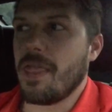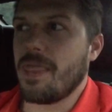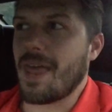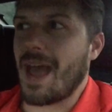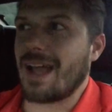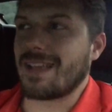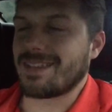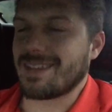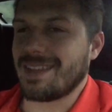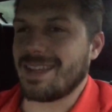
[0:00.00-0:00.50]

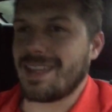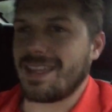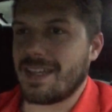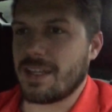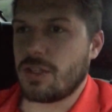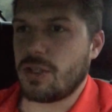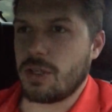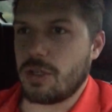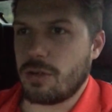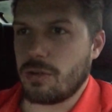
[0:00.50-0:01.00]
that's going to
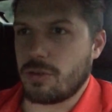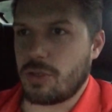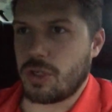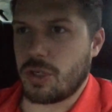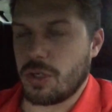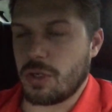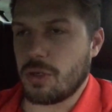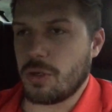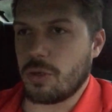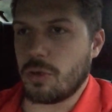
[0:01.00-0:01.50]
get you
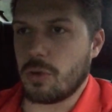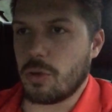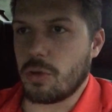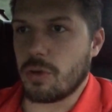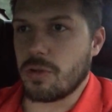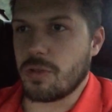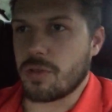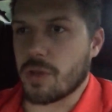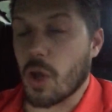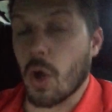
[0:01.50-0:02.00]

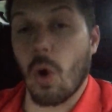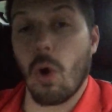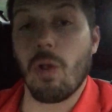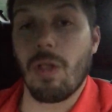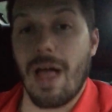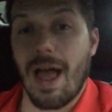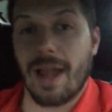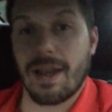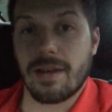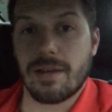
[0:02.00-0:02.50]
to the
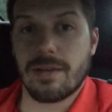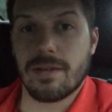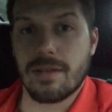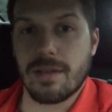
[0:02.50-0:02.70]
goal line.